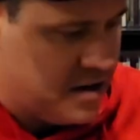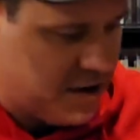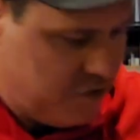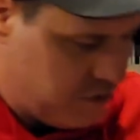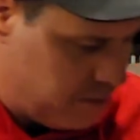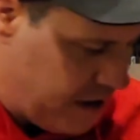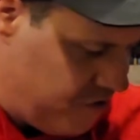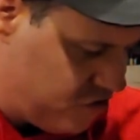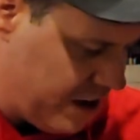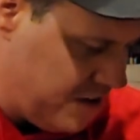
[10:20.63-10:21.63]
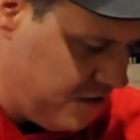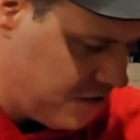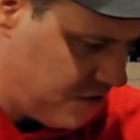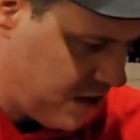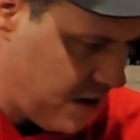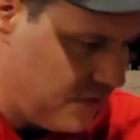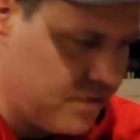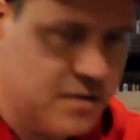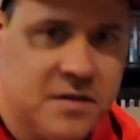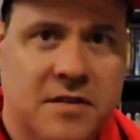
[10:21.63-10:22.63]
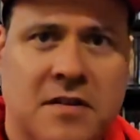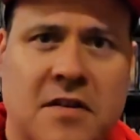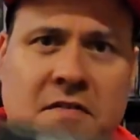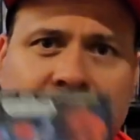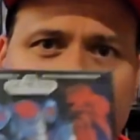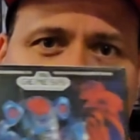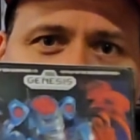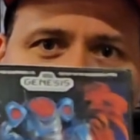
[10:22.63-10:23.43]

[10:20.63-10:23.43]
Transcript: here, oh, some nice Genesis stuff. Final